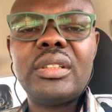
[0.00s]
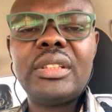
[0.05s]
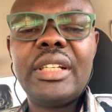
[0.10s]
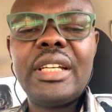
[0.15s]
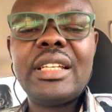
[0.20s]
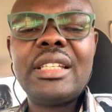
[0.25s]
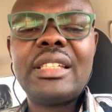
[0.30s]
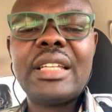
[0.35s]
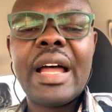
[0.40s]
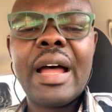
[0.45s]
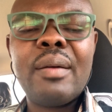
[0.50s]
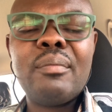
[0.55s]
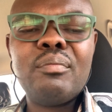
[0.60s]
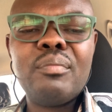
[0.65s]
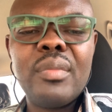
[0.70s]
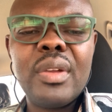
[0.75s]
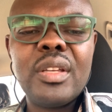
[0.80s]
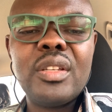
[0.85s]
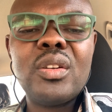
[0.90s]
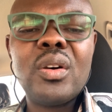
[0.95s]
these are
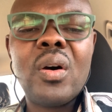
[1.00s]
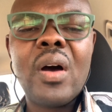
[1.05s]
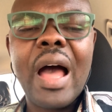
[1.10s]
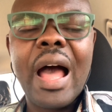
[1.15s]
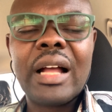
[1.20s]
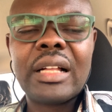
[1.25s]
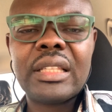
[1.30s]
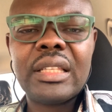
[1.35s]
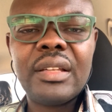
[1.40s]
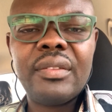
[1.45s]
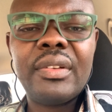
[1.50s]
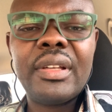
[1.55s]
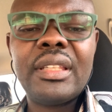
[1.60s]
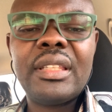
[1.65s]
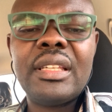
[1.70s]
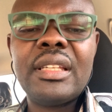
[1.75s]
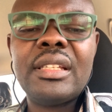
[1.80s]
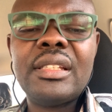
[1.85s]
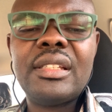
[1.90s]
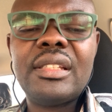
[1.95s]
major
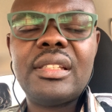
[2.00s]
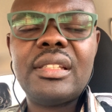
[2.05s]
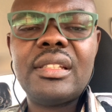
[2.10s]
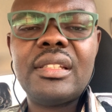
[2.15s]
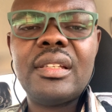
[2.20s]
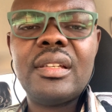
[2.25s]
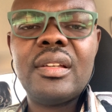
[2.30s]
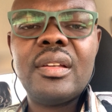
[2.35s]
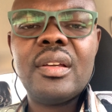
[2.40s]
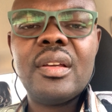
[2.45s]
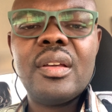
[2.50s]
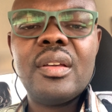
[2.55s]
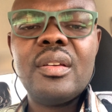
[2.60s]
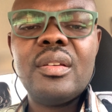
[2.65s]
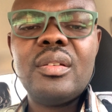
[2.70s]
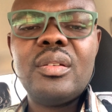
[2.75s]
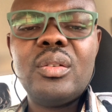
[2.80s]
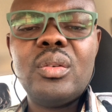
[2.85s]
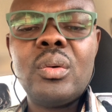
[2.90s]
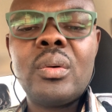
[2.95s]
activities
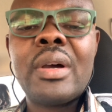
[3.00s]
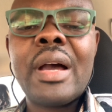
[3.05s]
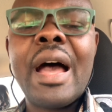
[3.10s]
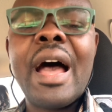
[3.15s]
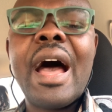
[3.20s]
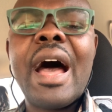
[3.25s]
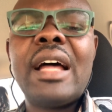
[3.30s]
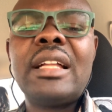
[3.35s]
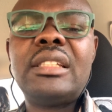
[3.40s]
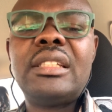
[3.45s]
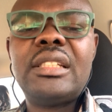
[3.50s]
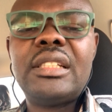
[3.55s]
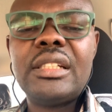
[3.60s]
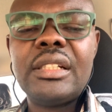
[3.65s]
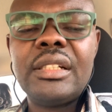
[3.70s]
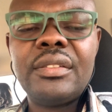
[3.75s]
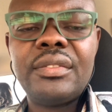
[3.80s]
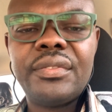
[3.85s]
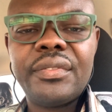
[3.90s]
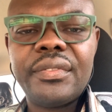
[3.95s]
you can
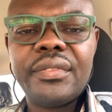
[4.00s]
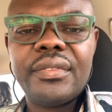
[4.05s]
achieve